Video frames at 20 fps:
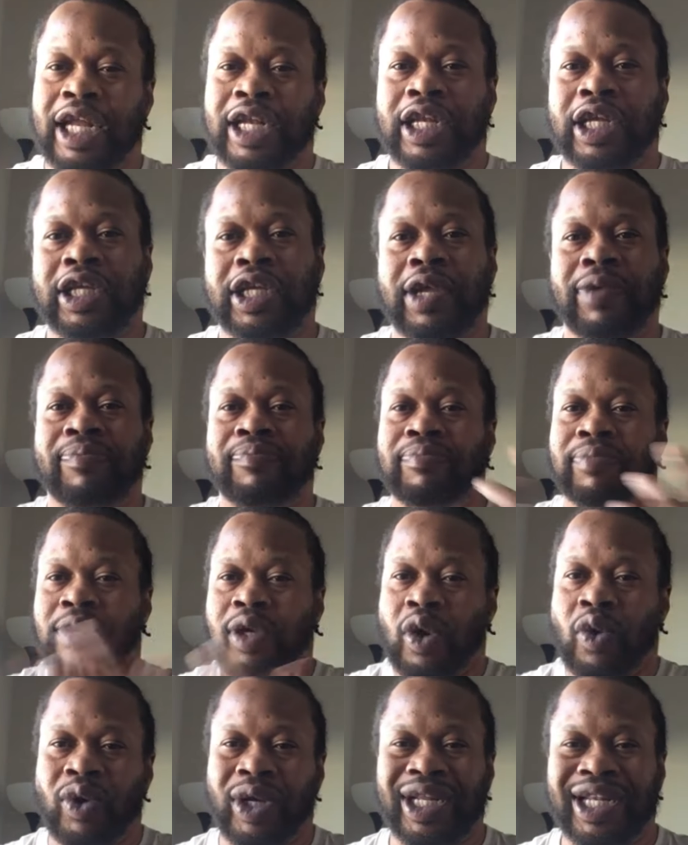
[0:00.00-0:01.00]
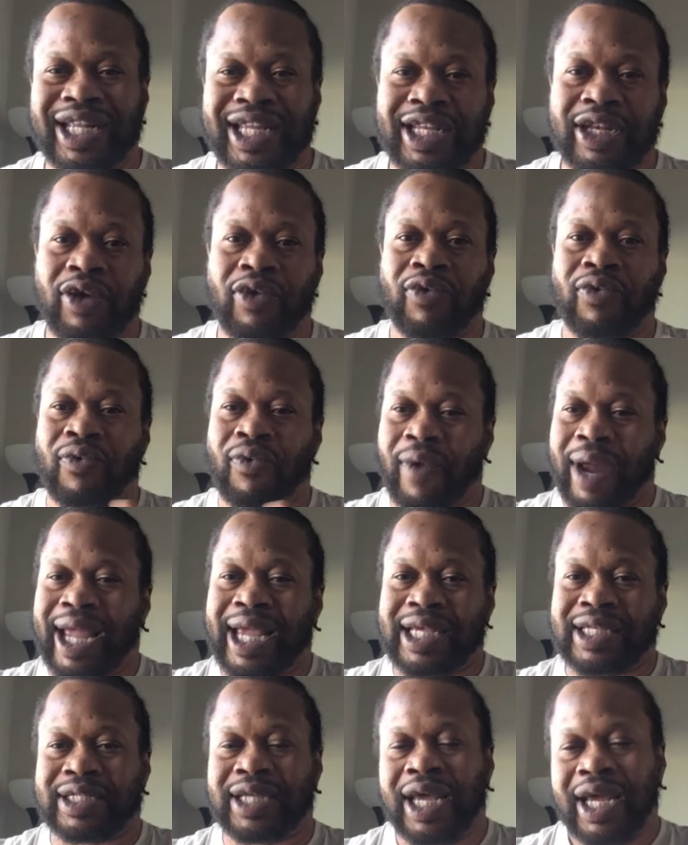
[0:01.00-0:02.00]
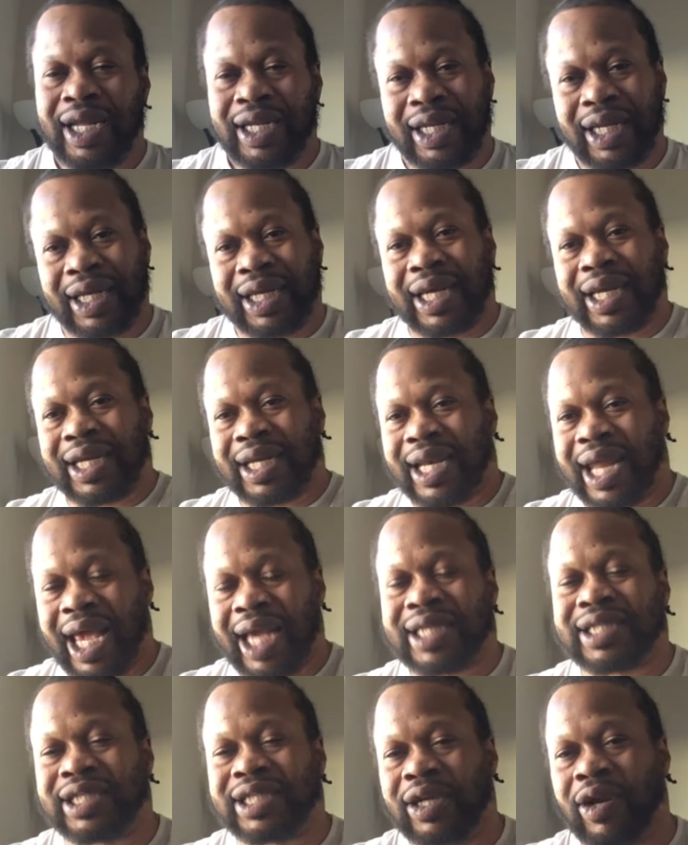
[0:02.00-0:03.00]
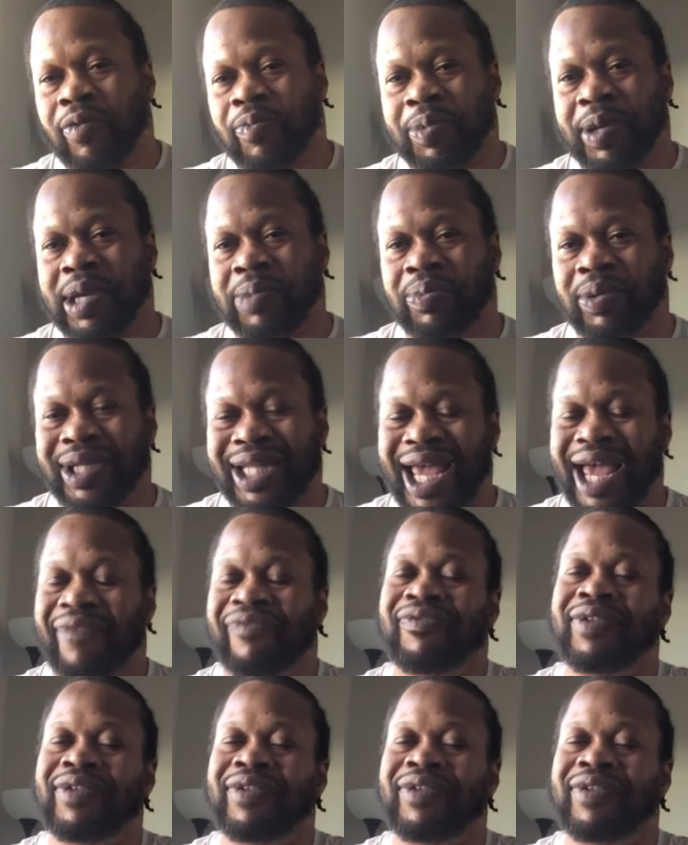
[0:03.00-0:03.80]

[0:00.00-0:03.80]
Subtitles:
the community, the race, the connection of people, the